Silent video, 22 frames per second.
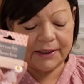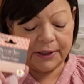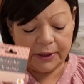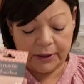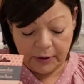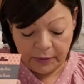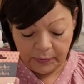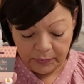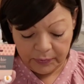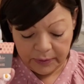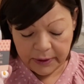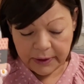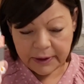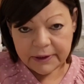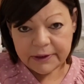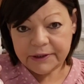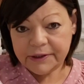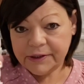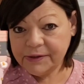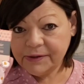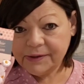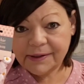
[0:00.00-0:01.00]
you know,
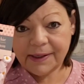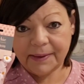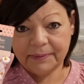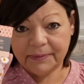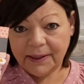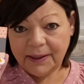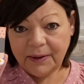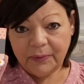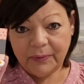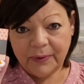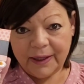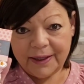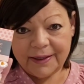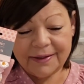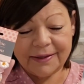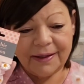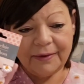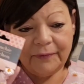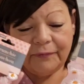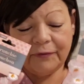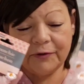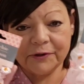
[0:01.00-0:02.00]
do something with
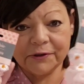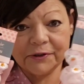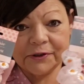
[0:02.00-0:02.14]
for